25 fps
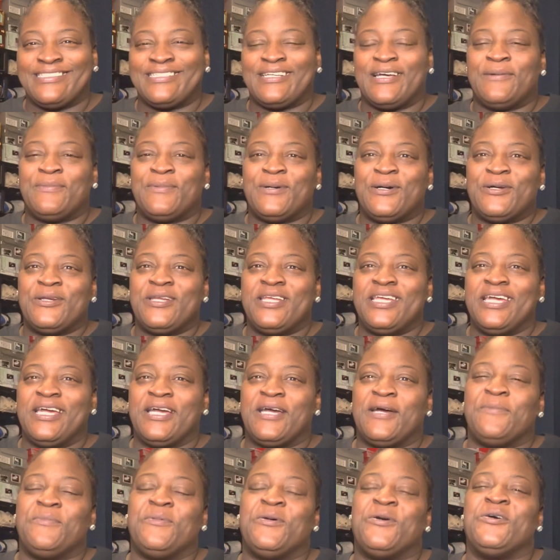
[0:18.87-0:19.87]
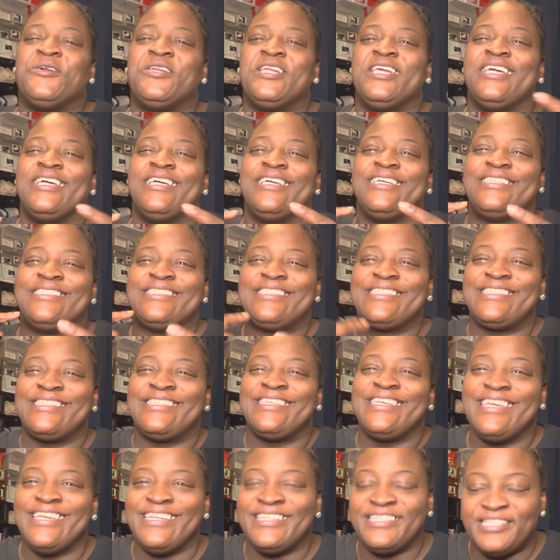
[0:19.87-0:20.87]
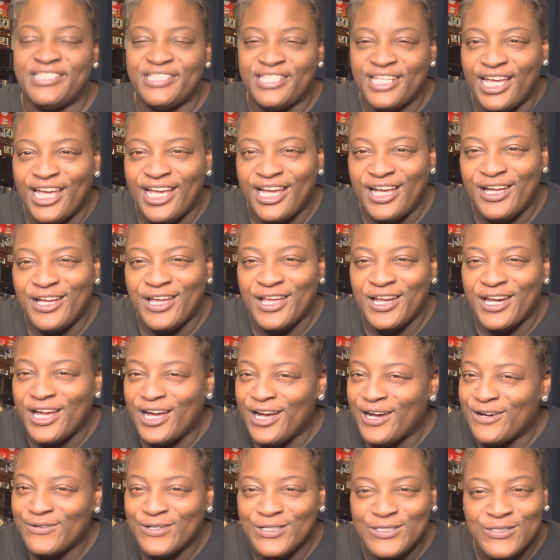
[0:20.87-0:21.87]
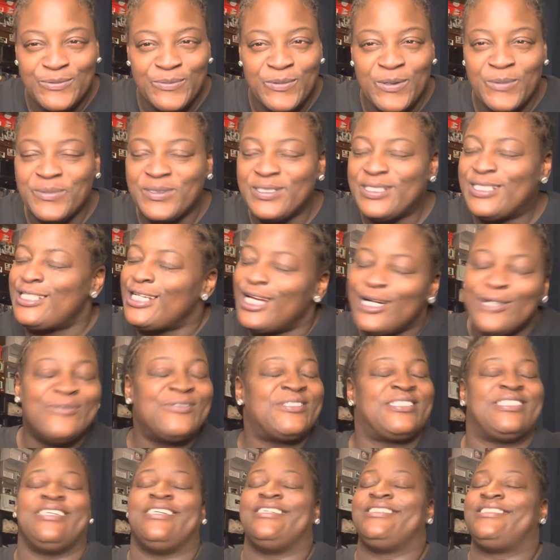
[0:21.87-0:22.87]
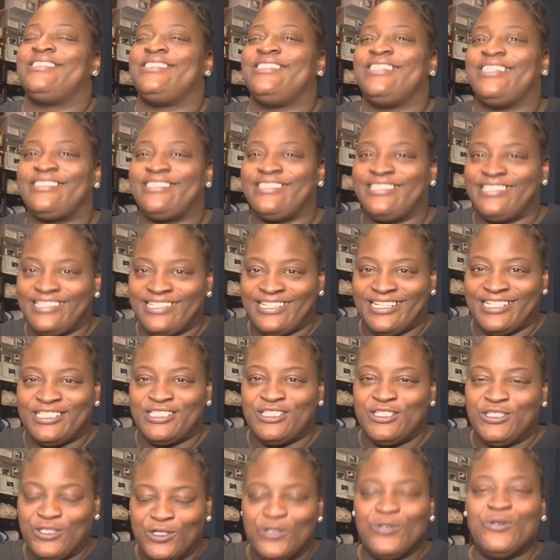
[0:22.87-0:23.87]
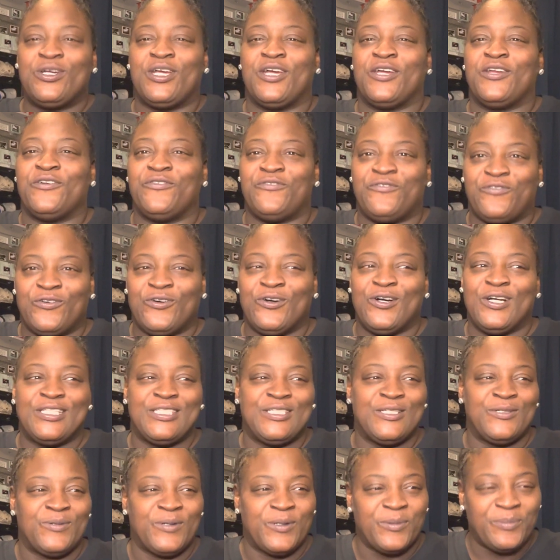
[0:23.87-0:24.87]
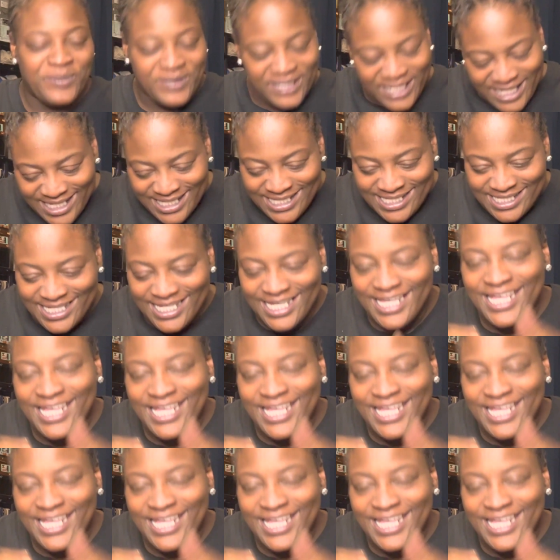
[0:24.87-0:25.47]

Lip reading: Come on in, come on in. Sit down and always remember, don't touch nothing unless you can afford to replace it.